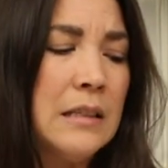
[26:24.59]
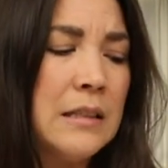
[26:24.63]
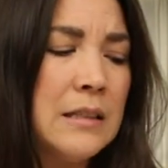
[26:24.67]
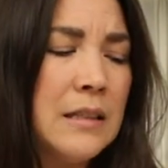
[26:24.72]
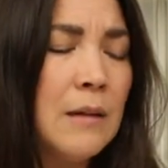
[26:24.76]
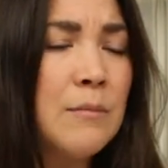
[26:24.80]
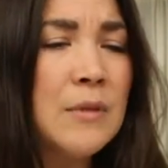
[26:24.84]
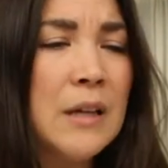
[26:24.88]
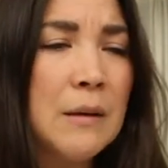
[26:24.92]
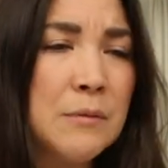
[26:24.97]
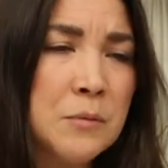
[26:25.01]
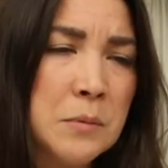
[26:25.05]

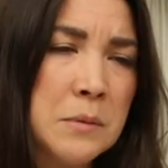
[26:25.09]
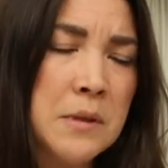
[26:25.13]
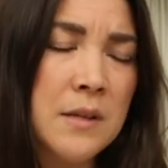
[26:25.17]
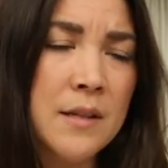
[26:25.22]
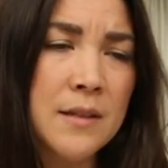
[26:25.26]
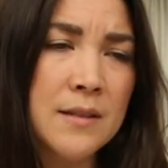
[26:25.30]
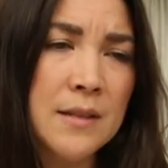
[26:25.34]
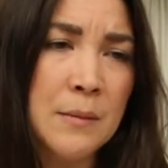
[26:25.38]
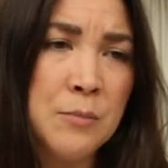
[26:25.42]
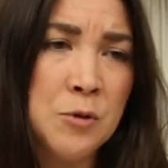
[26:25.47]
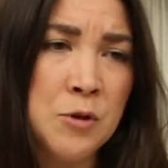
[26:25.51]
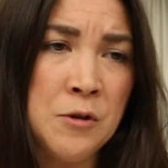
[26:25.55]
Sometimes with
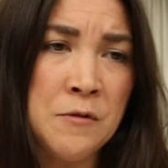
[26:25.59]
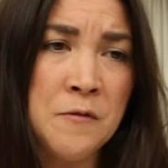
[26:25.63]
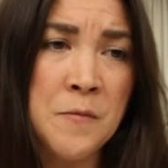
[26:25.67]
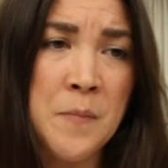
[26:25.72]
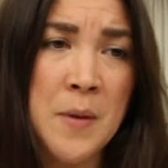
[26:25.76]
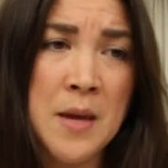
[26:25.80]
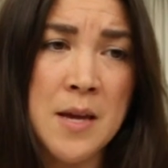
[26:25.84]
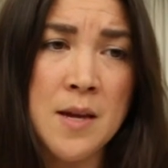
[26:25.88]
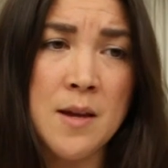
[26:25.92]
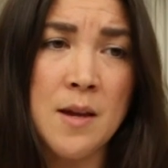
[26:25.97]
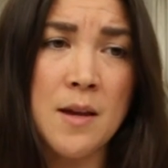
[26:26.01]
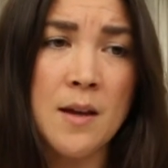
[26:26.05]
the exception of
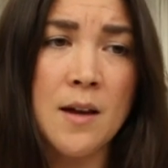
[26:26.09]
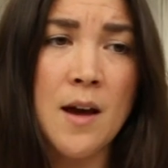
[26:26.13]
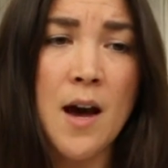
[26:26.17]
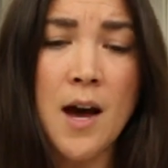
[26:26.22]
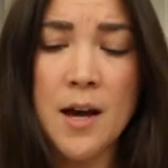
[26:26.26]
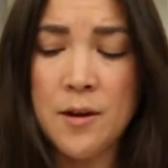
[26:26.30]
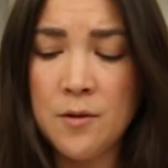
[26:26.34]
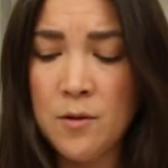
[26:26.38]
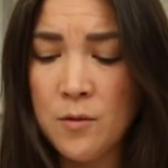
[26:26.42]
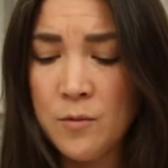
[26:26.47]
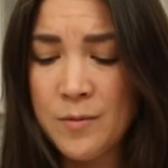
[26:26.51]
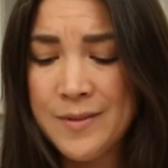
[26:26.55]
baking,
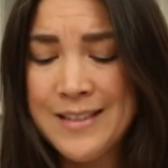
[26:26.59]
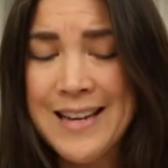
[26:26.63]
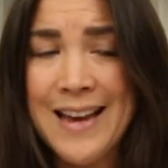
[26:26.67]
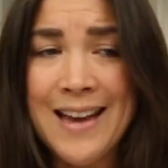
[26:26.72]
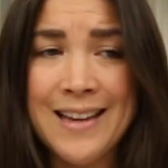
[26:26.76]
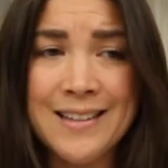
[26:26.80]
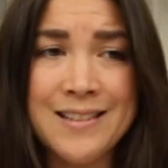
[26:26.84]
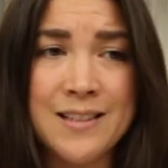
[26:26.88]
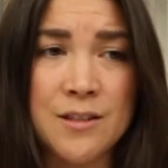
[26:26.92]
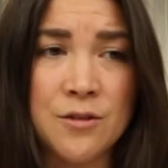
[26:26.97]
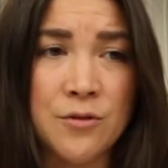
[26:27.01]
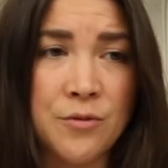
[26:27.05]
I don't
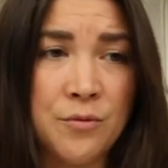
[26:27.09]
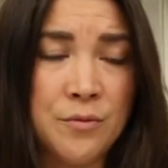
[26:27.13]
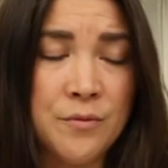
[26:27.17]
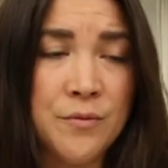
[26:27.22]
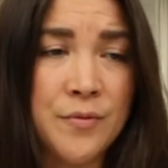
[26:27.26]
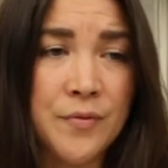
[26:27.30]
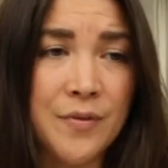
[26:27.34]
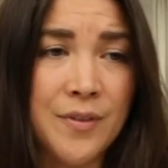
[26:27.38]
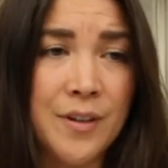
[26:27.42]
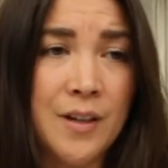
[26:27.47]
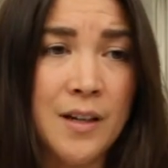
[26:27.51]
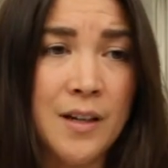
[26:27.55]
test
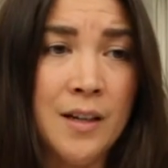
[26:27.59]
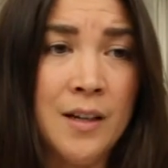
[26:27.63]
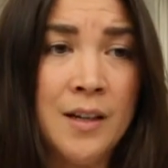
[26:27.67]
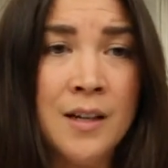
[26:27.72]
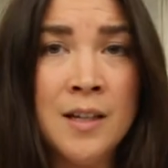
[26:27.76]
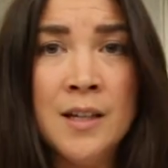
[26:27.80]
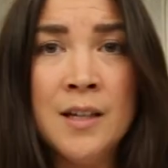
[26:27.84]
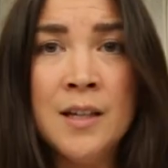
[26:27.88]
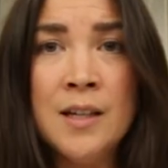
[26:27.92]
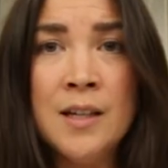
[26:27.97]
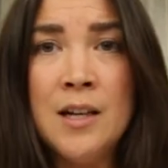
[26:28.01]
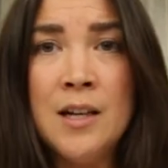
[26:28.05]
gluten-free
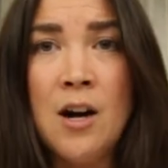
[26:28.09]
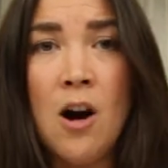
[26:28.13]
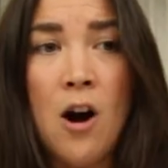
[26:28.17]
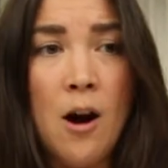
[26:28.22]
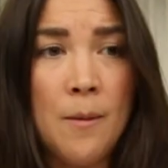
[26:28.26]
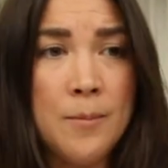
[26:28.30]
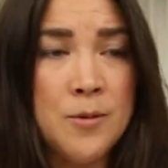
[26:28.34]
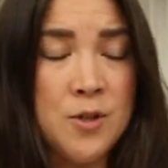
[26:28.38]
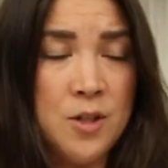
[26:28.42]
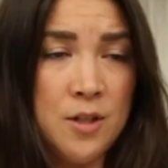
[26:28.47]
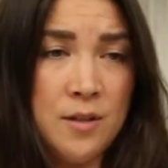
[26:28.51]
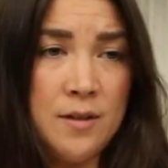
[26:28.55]

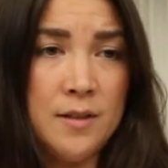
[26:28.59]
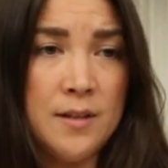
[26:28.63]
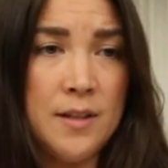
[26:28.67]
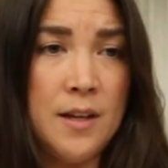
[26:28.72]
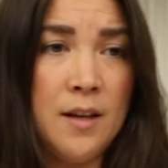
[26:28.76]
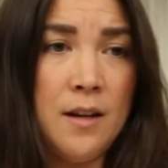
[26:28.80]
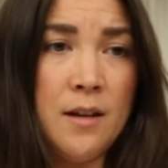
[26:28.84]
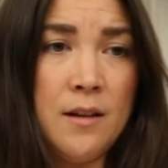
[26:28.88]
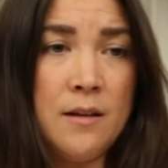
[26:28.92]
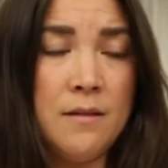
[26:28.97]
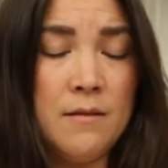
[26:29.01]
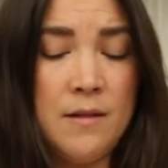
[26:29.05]
options,
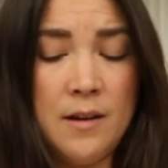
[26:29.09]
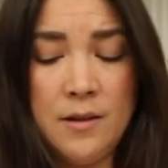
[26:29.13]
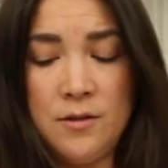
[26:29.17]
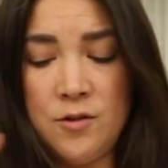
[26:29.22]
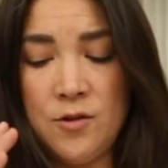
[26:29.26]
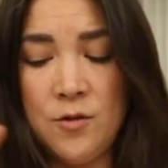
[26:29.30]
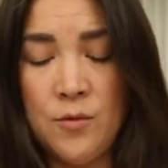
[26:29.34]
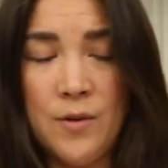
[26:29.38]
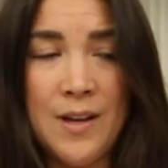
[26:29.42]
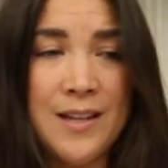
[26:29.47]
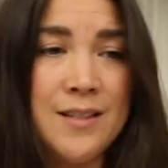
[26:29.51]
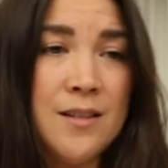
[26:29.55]
like,
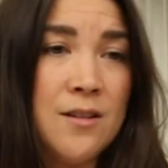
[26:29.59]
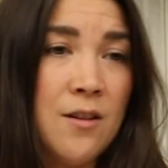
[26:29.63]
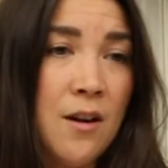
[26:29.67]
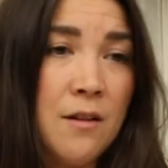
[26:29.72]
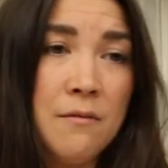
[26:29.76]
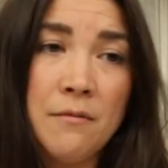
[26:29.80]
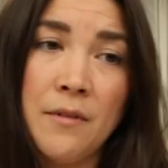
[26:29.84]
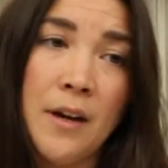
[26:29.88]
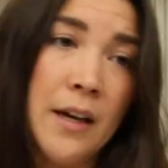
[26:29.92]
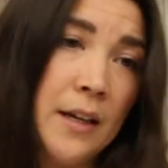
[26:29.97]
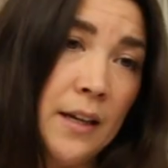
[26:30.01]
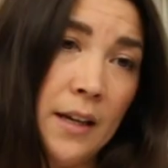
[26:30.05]
so that's
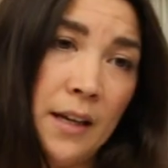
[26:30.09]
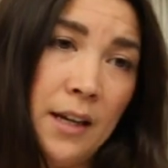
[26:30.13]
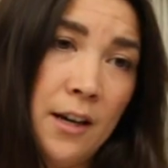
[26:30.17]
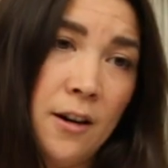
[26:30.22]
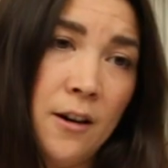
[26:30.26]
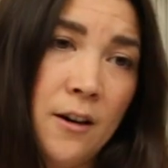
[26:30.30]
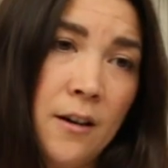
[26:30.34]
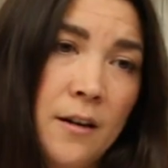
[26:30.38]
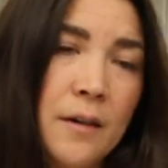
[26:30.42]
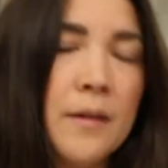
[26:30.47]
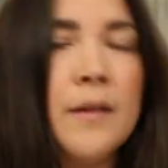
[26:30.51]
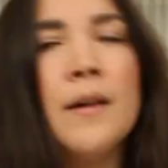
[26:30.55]
not written
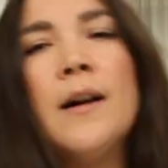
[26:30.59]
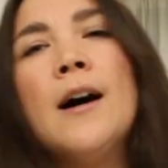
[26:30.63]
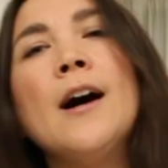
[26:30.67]
here.